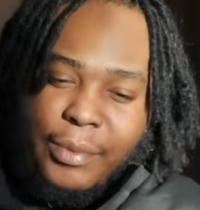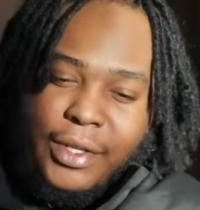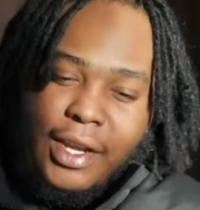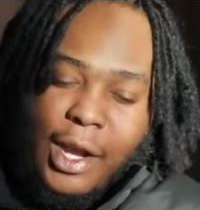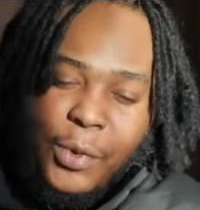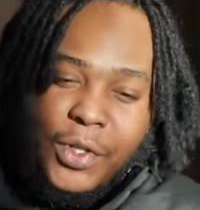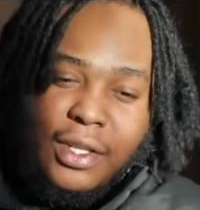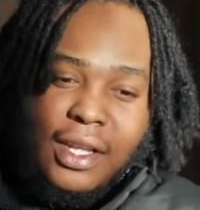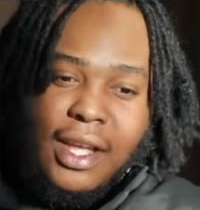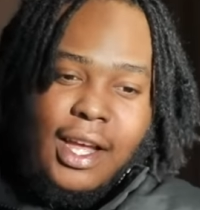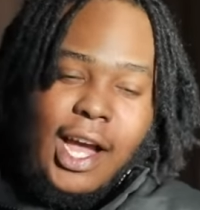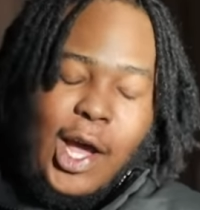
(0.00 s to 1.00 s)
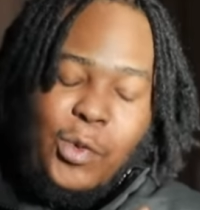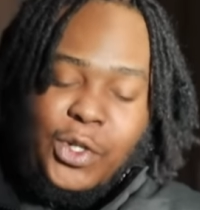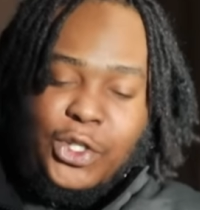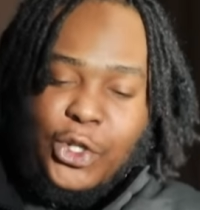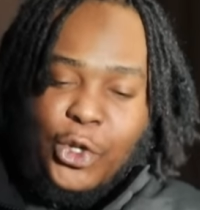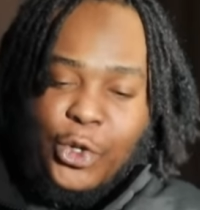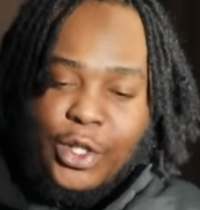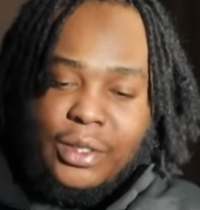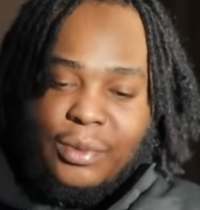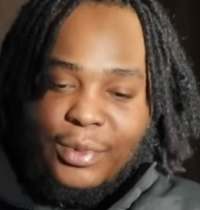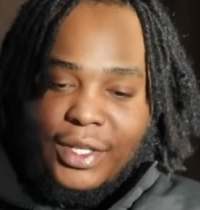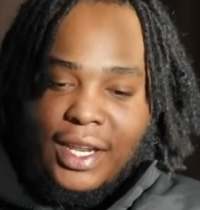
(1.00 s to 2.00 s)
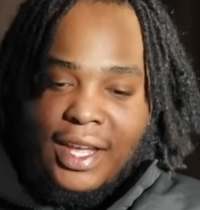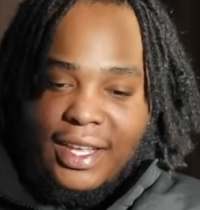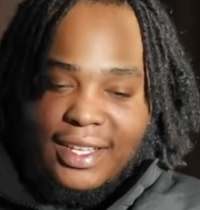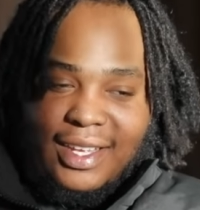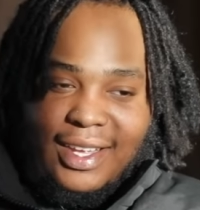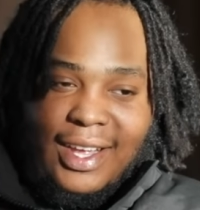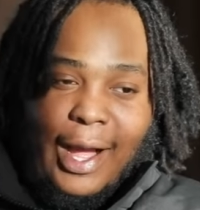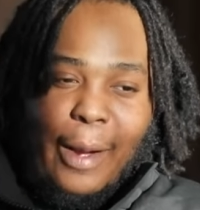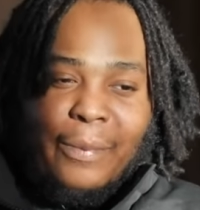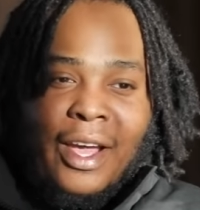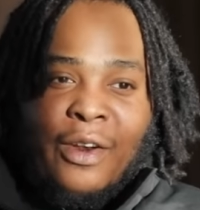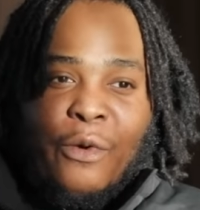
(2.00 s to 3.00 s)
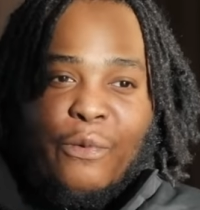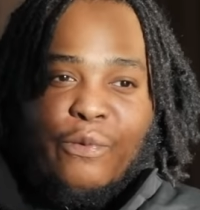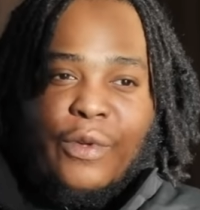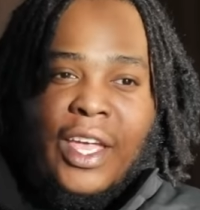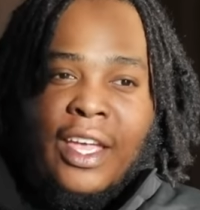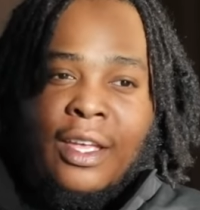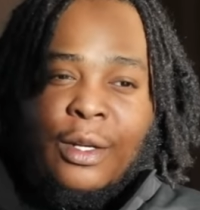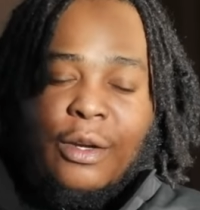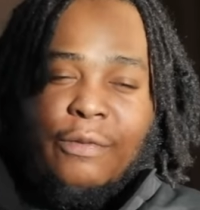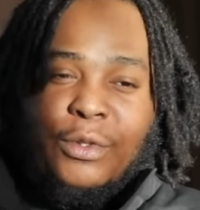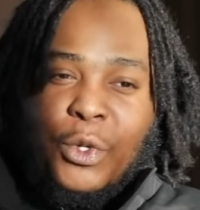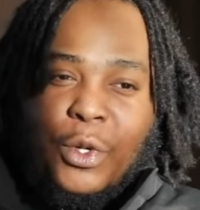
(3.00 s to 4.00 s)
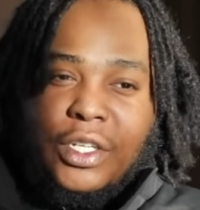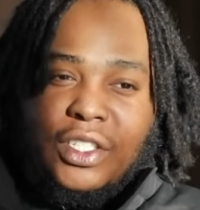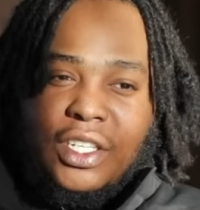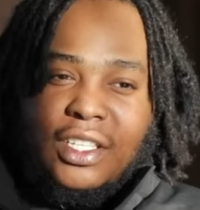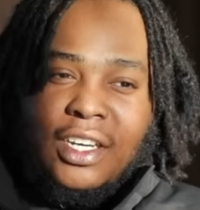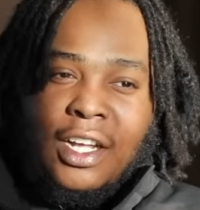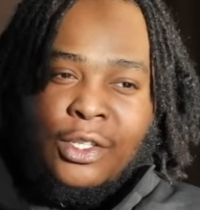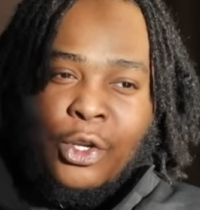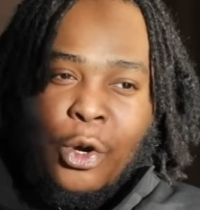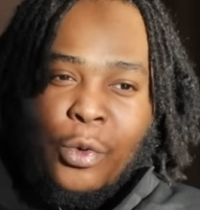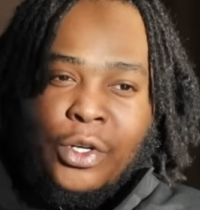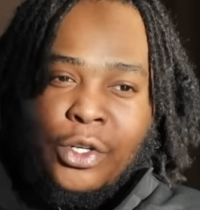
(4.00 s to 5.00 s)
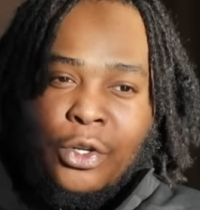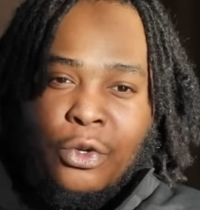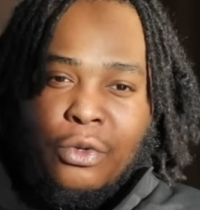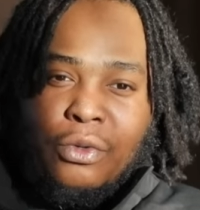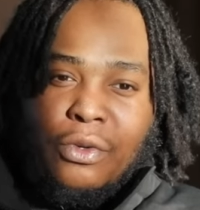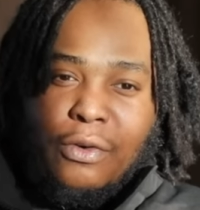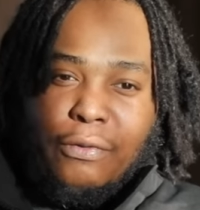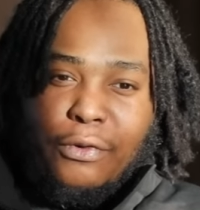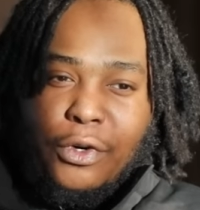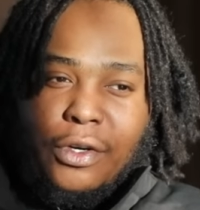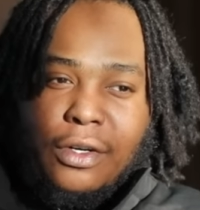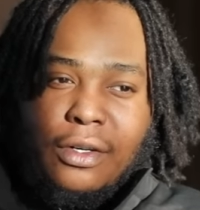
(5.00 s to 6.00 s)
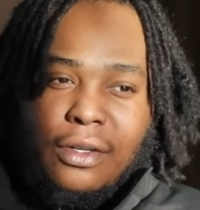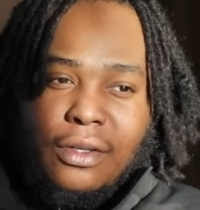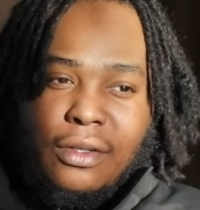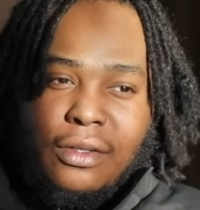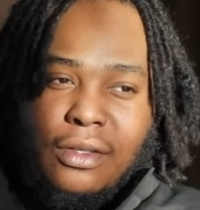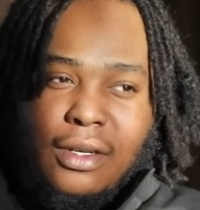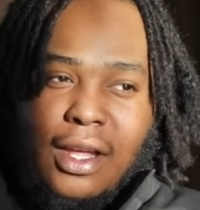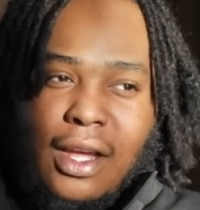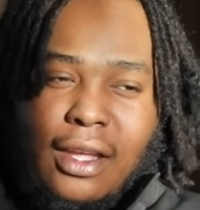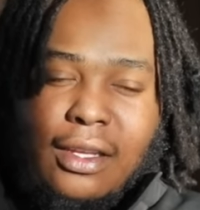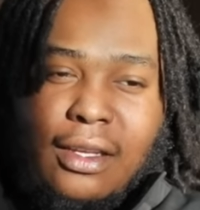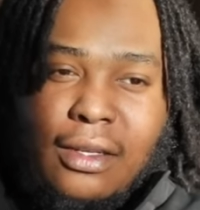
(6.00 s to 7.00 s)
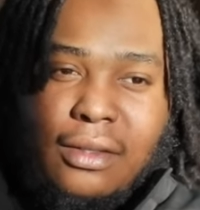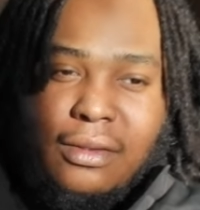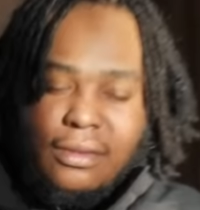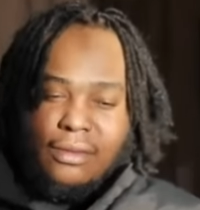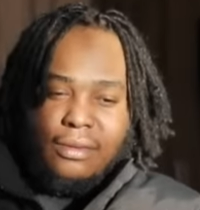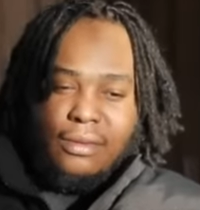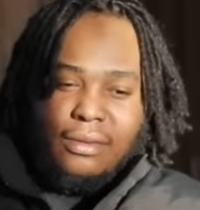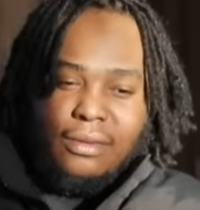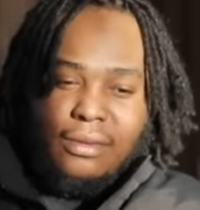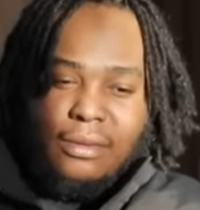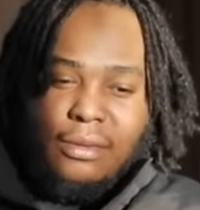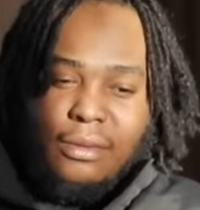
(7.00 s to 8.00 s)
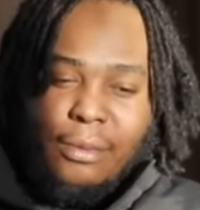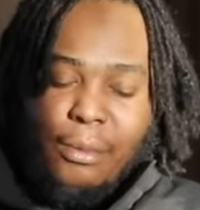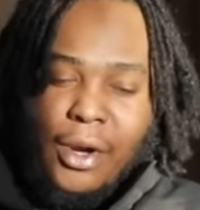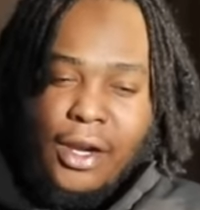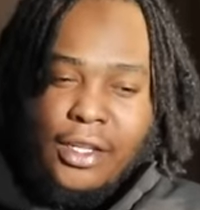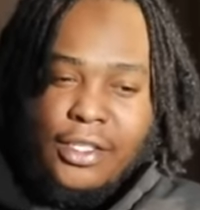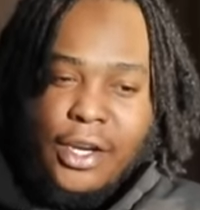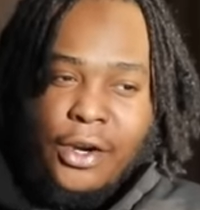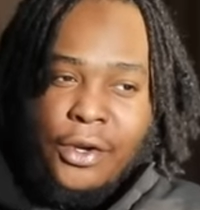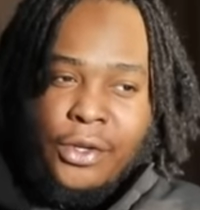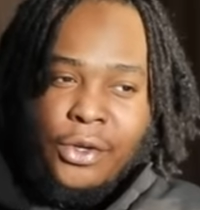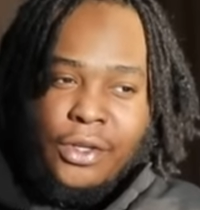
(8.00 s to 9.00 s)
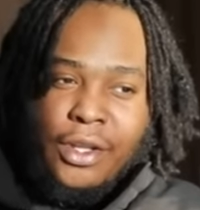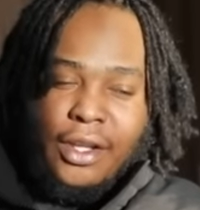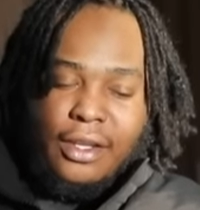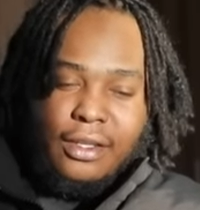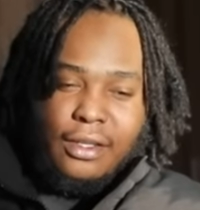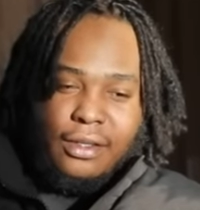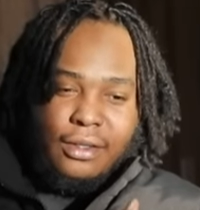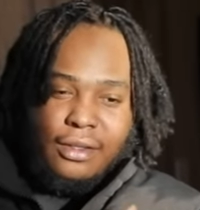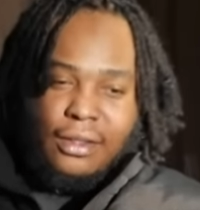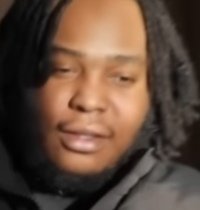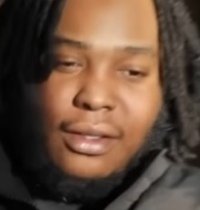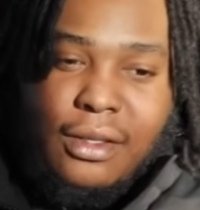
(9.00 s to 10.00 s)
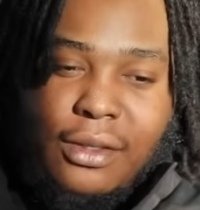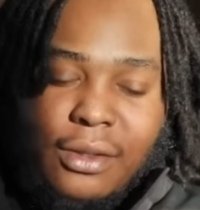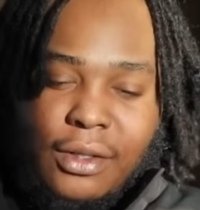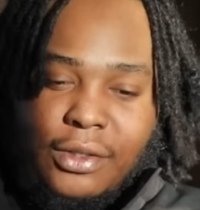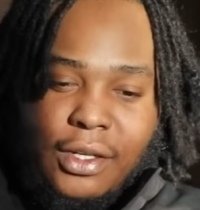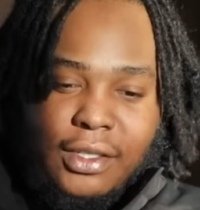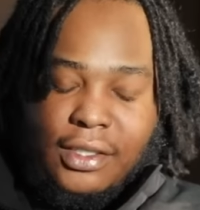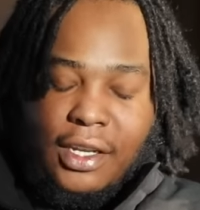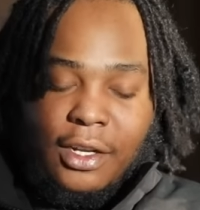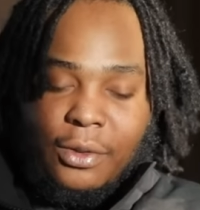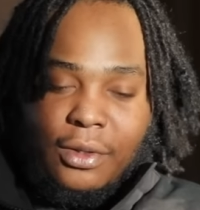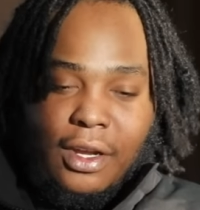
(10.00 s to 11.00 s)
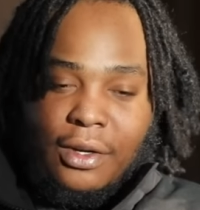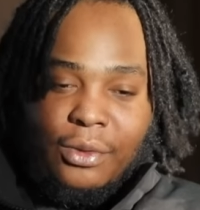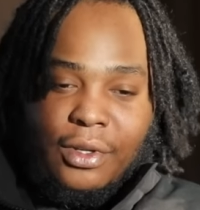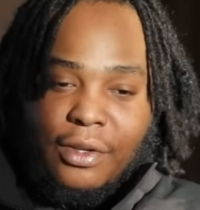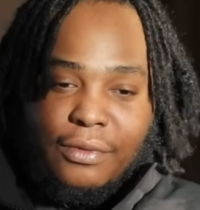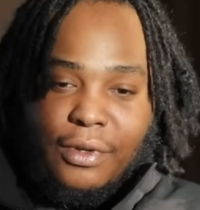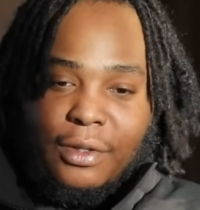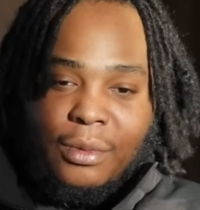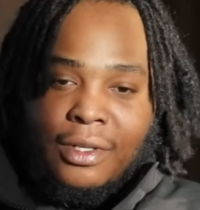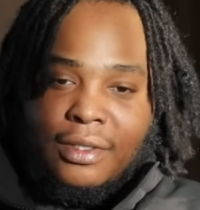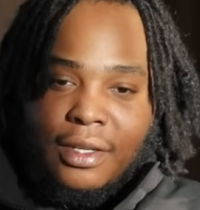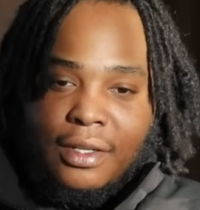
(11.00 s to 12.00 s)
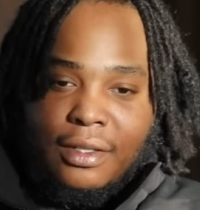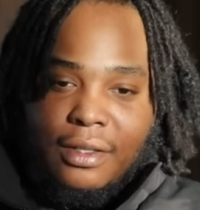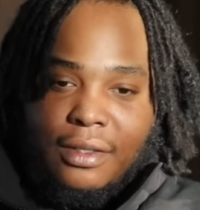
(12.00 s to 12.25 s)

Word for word: I mean, I would, I would do it, but like, I'm not a fan of doing shit that I don't want to do for like monetary or like you know what I'm trying to say? I don't right. I don't give a fuck about that.